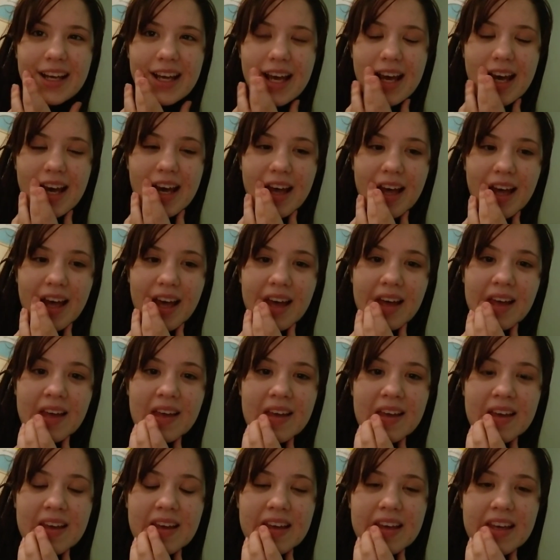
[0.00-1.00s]

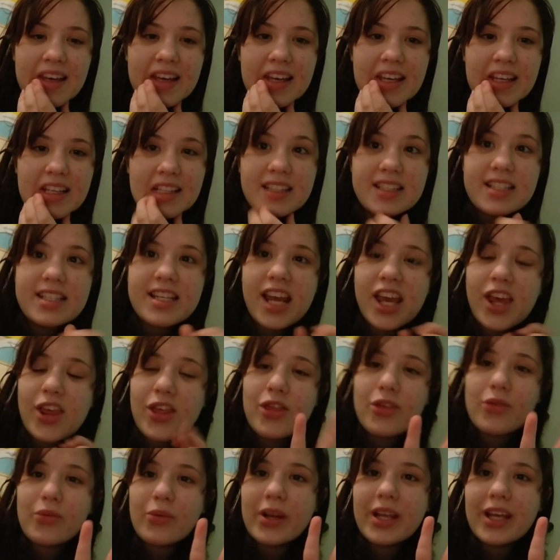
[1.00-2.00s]
It's day
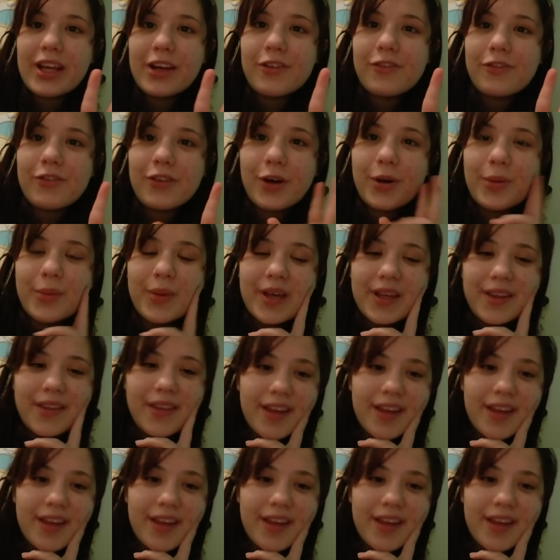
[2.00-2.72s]
3 of filming